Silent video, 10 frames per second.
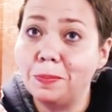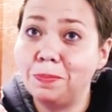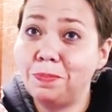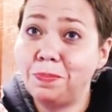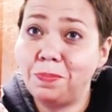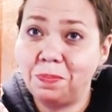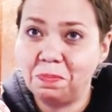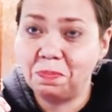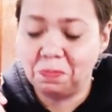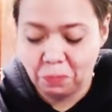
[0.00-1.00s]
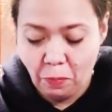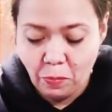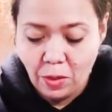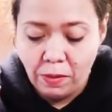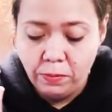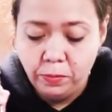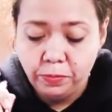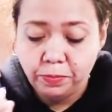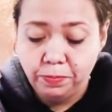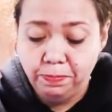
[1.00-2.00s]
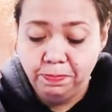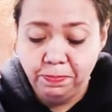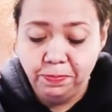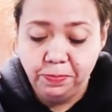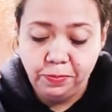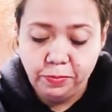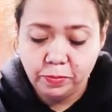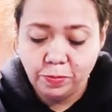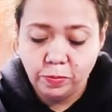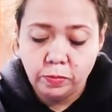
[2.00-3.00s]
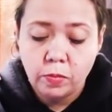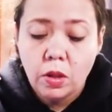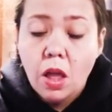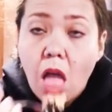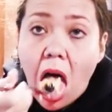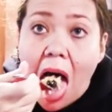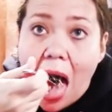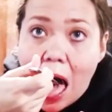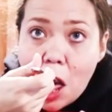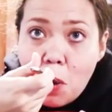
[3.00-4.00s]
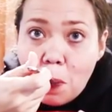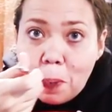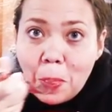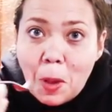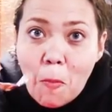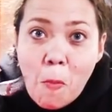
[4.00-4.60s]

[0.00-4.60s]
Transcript: Mm. Is it good? Mm-hmm. It looks like it's good.